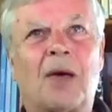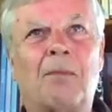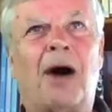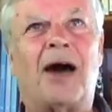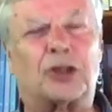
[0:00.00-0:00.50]

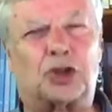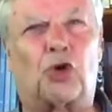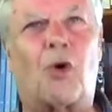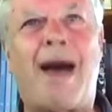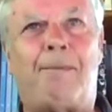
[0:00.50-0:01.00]
by the
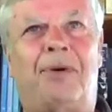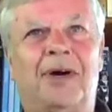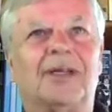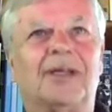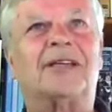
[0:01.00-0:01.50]
trap
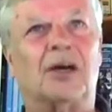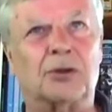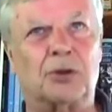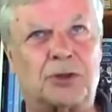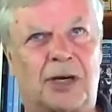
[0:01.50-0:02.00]
that
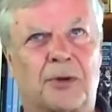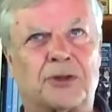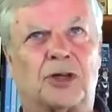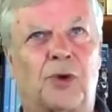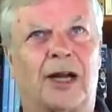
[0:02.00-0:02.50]
those terrorists
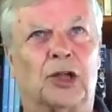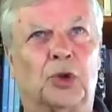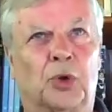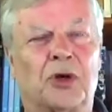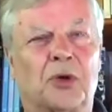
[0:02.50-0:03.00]
are trying to
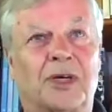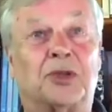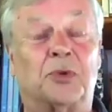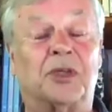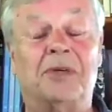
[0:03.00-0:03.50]
lure you
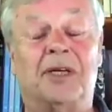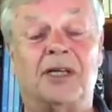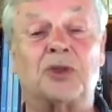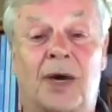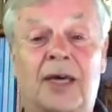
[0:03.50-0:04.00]
into in the Mideast.
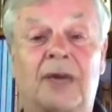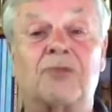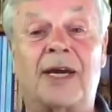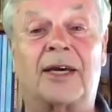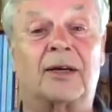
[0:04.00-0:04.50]
So I give
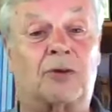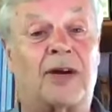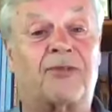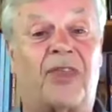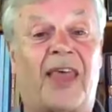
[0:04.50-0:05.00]
Reagan
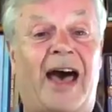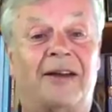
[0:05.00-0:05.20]
credit for that.